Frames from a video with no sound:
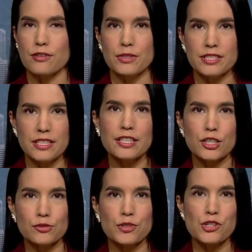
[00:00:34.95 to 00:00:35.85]
And we did
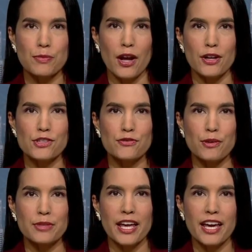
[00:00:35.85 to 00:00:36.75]
hear a response
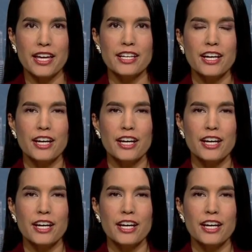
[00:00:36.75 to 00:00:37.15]
from the head